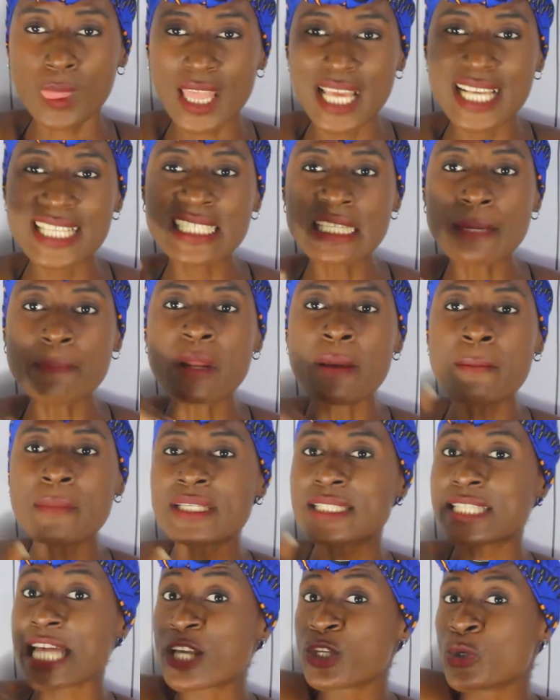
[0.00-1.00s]
it simply
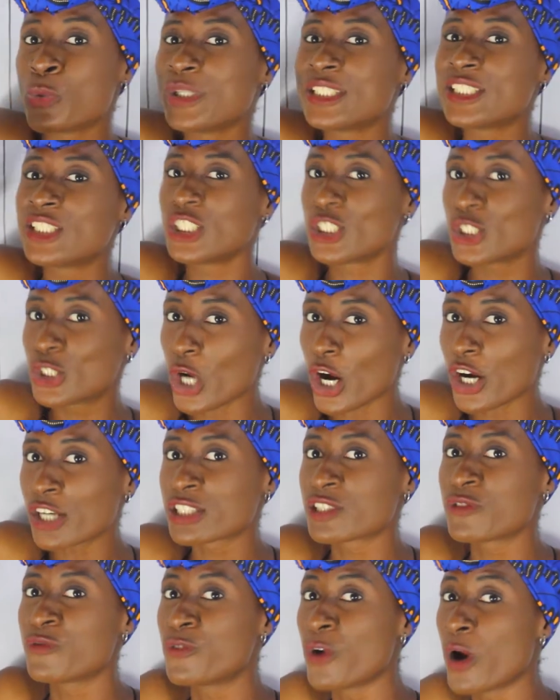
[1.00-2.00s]
means that you will
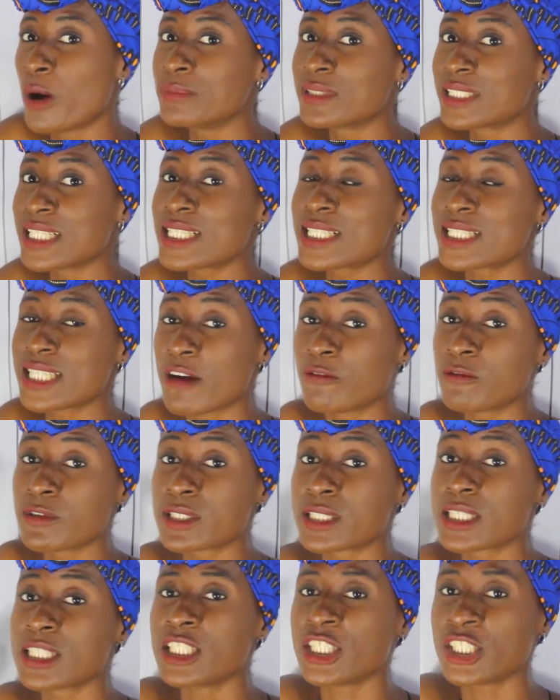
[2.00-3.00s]
deduct from this
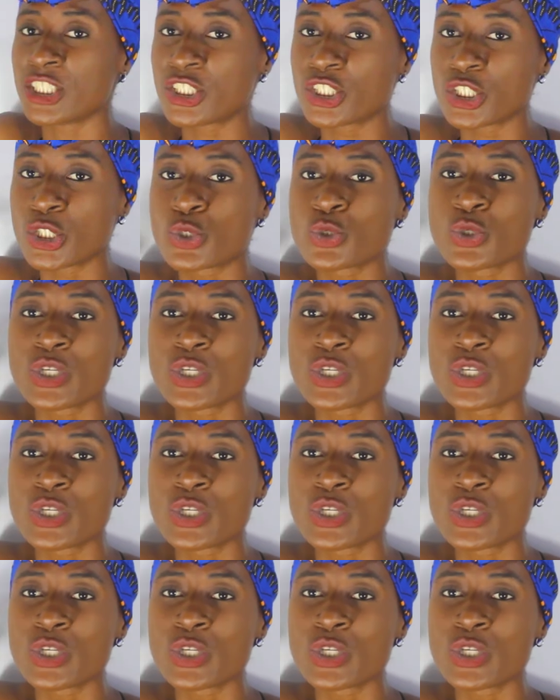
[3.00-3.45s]
17 inches